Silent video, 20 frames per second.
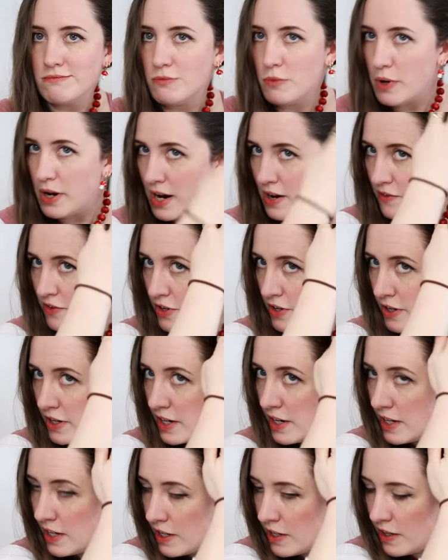whatever,
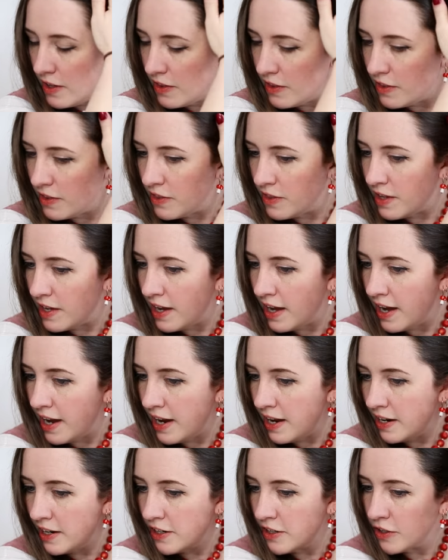the
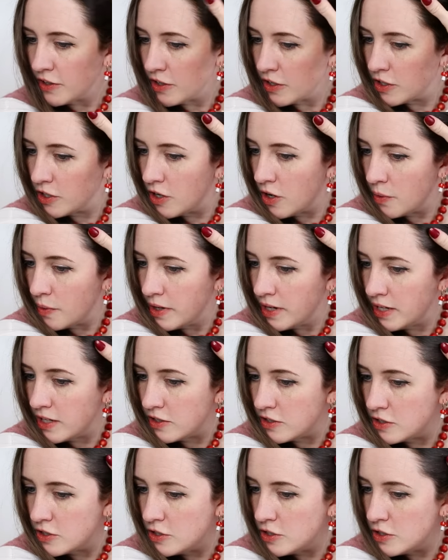hair going in